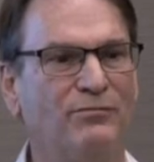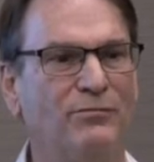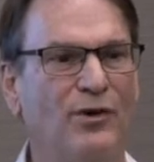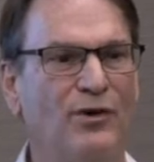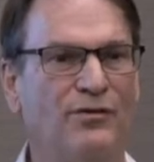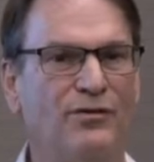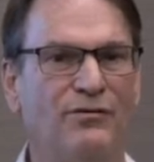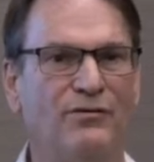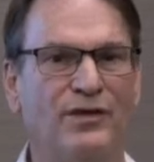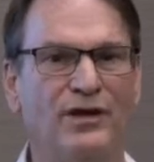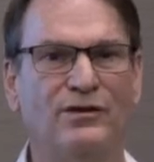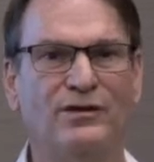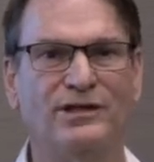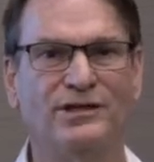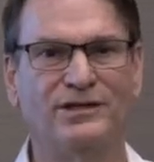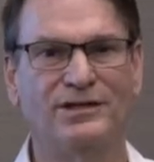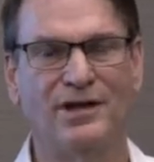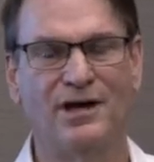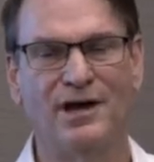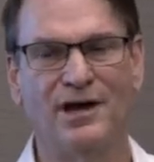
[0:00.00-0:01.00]
both of their
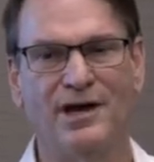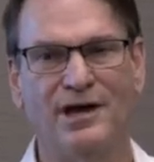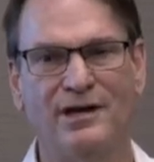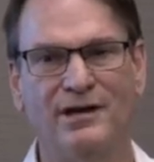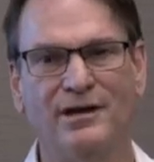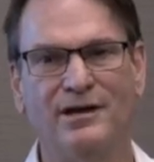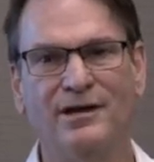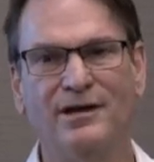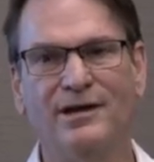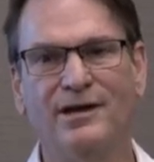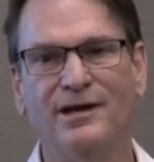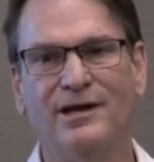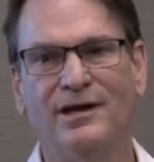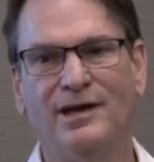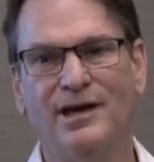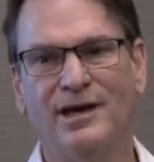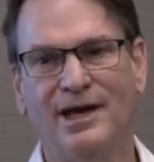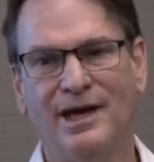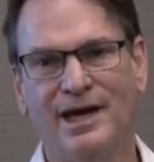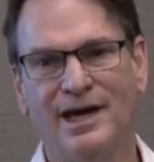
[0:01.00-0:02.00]
design,
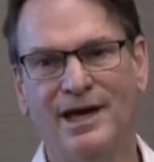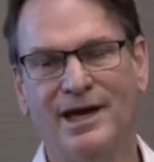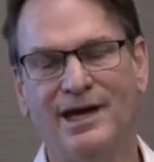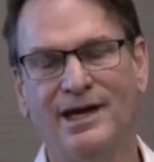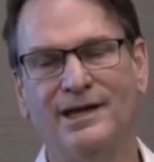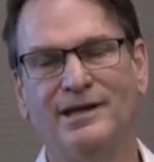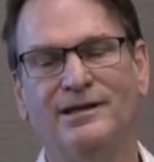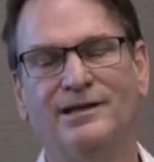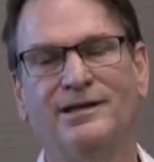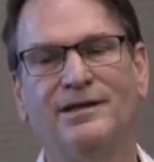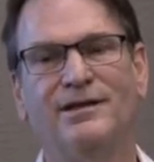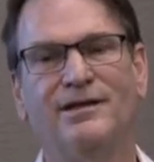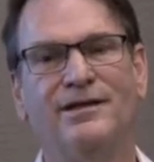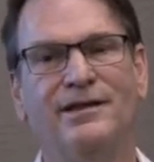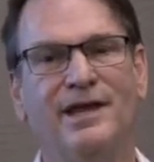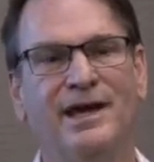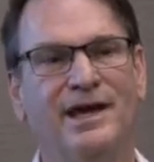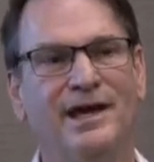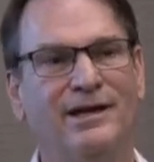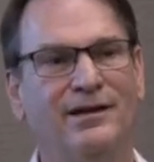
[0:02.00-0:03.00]
and
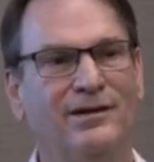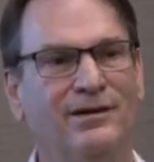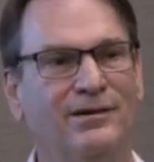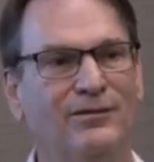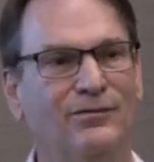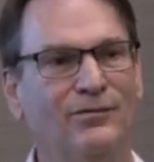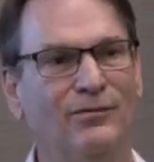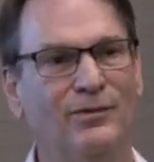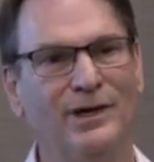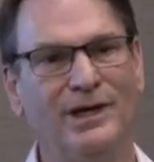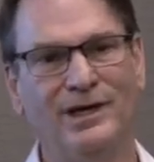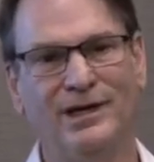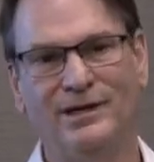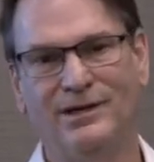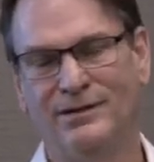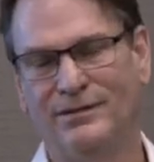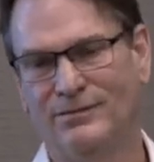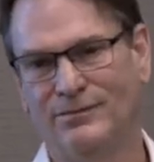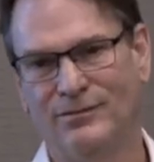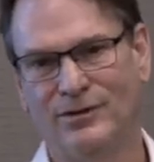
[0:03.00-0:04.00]
then
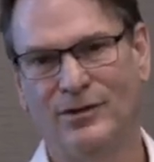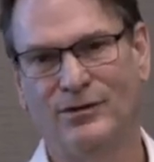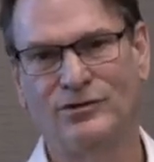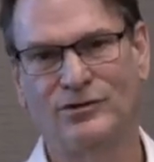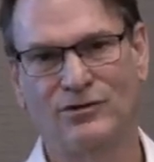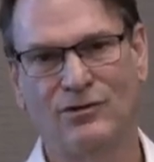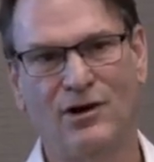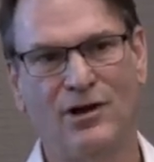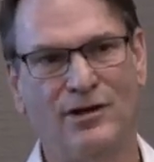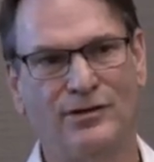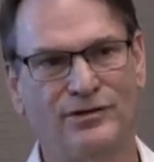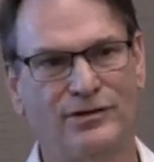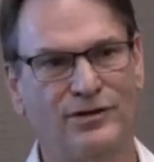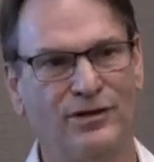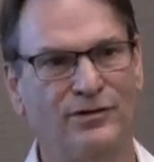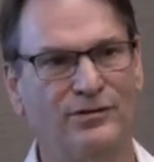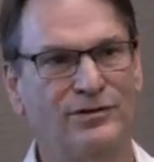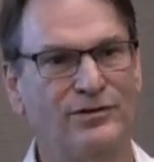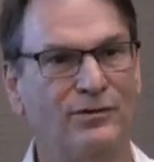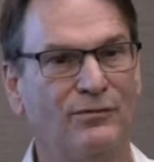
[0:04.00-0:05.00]
those are all
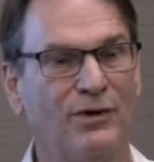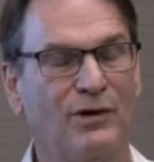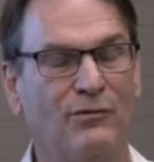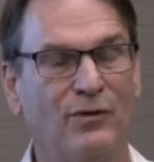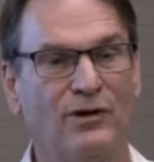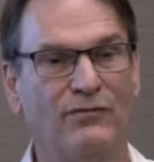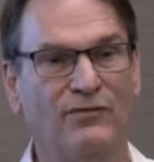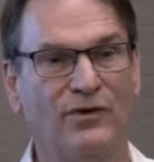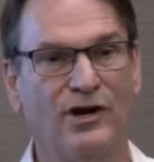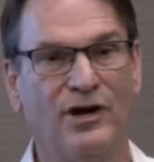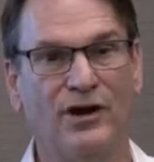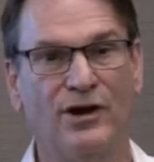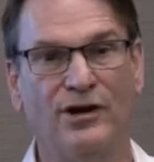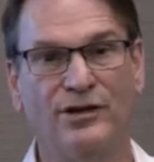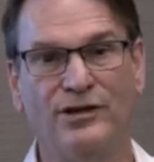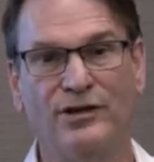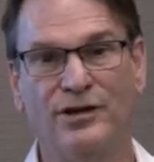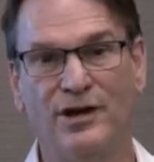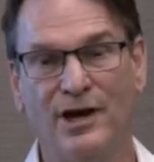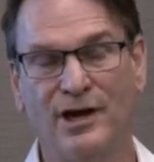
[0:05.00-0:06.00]
stones that we work very hard
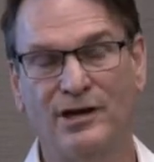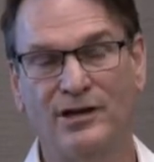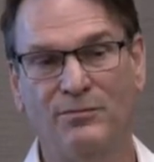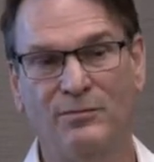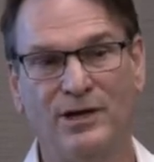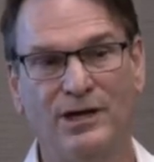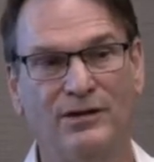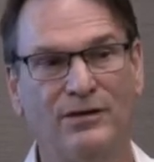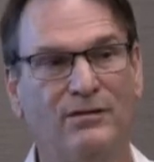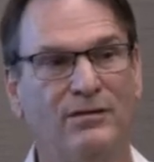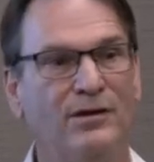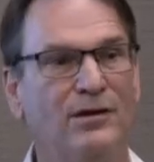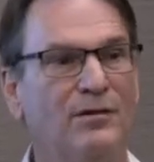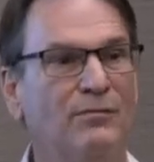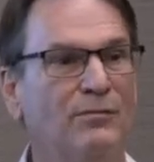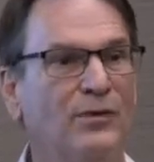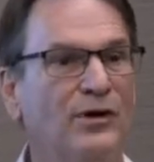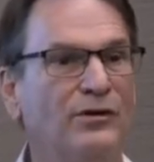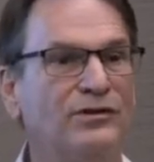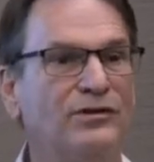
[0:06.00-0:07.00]
to document.
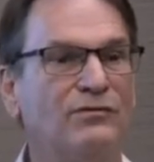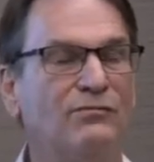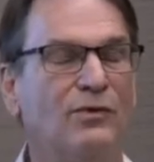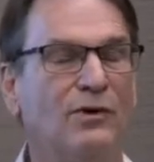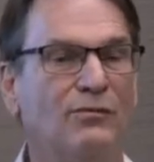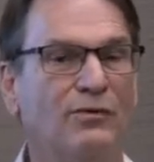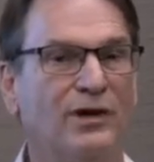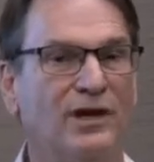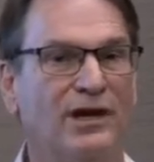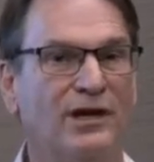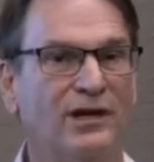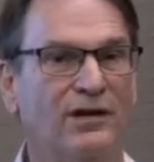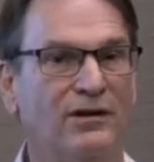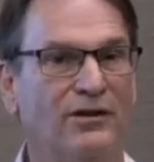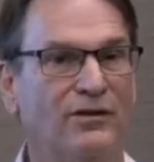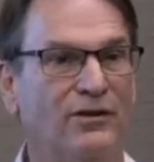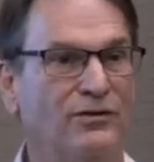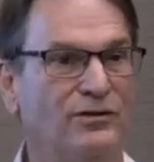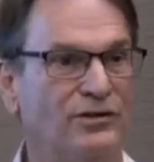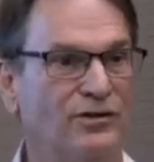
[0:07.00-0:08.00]
Most of what we're getting in
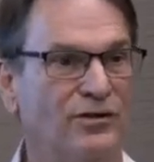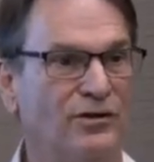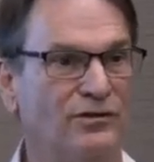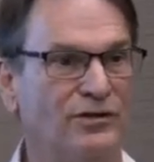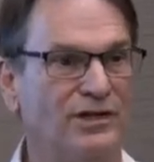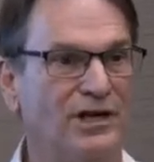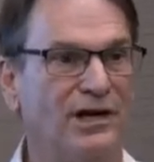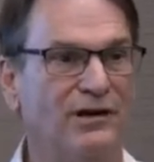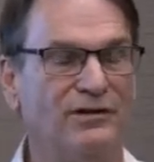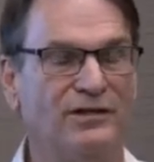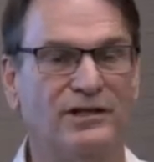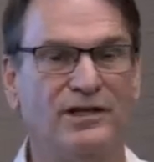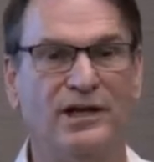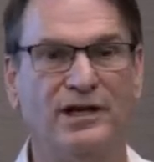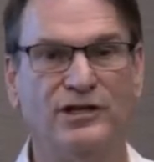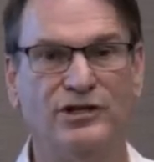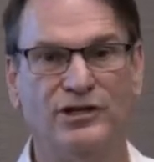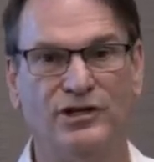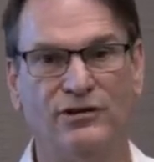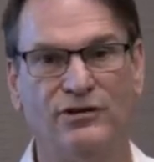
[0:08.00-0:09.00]
those stones now is
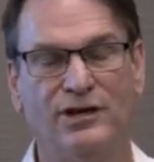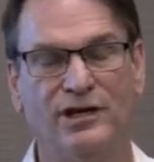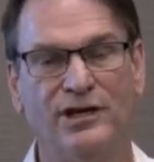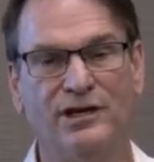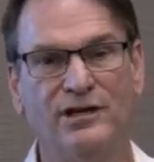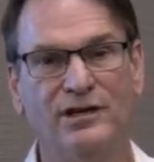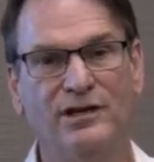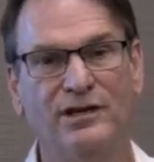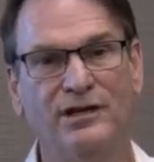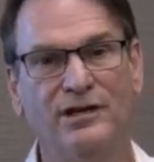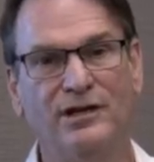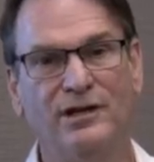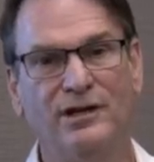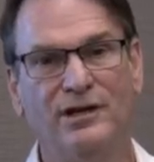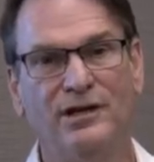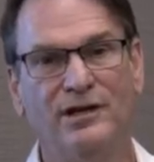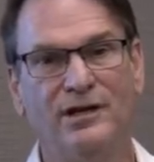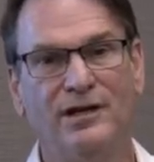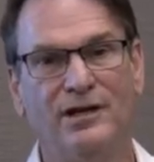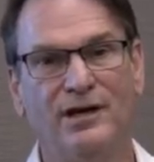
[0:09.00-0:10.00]
Nigerian,
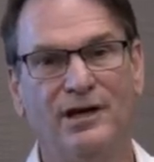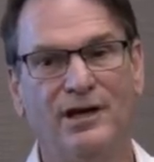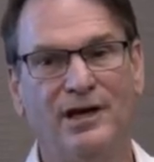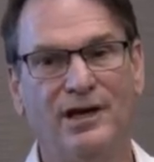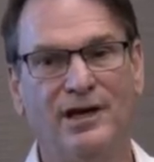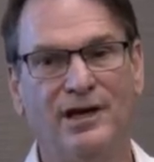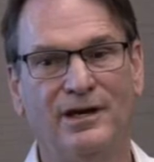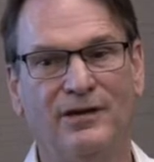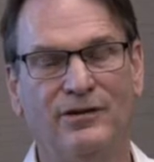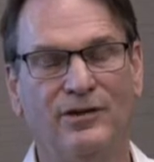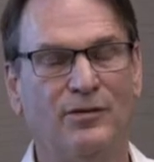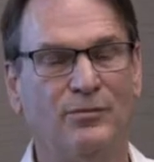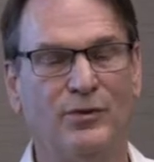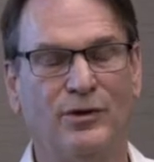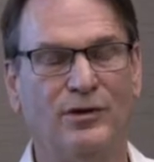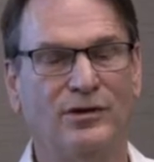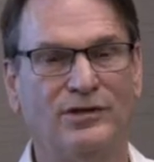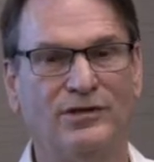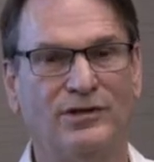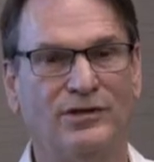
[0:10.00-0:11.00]
and they're
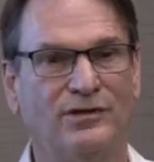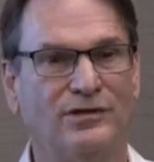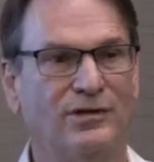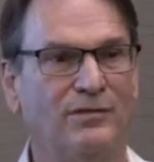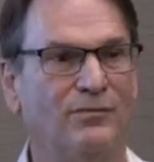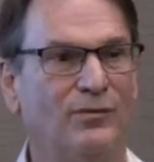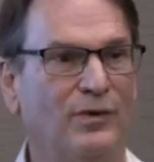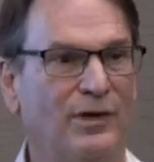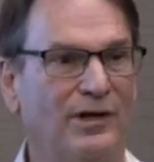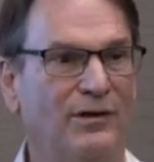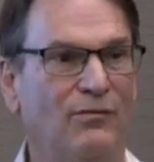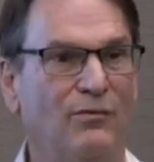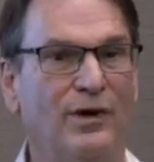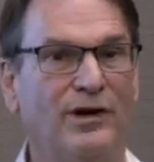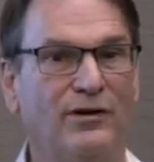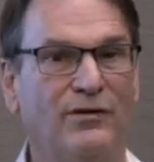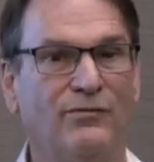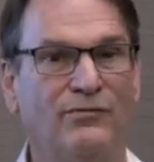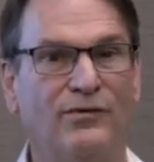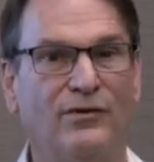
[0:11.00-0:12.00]
producing some really
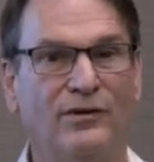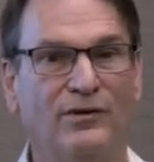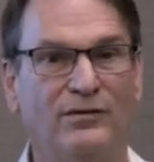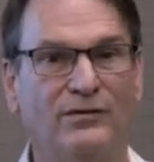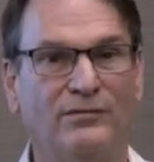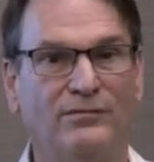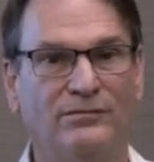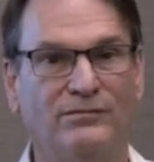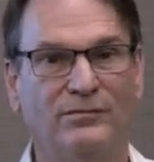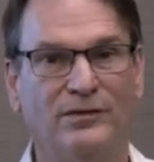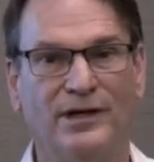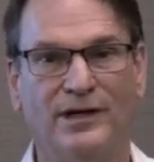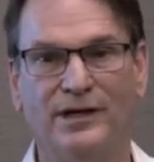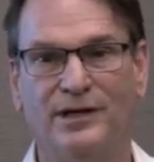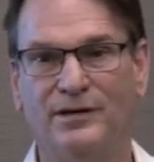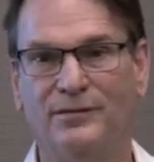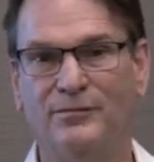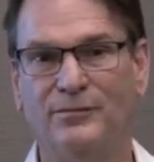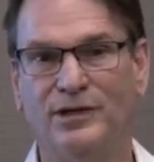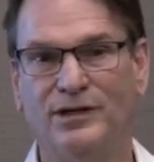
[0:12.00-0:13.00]
wonderful
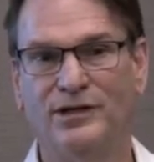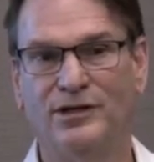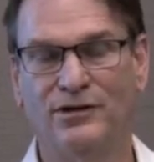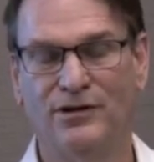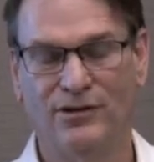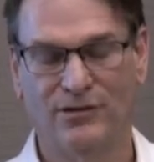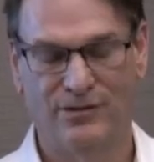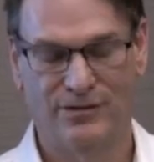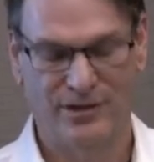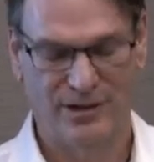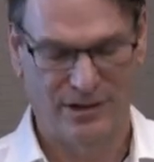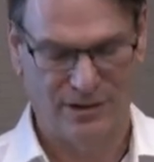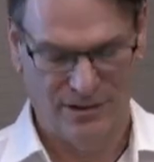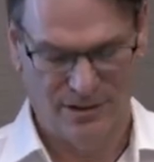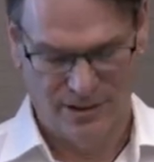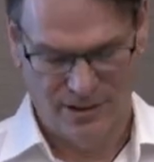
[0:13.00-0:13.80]
material there.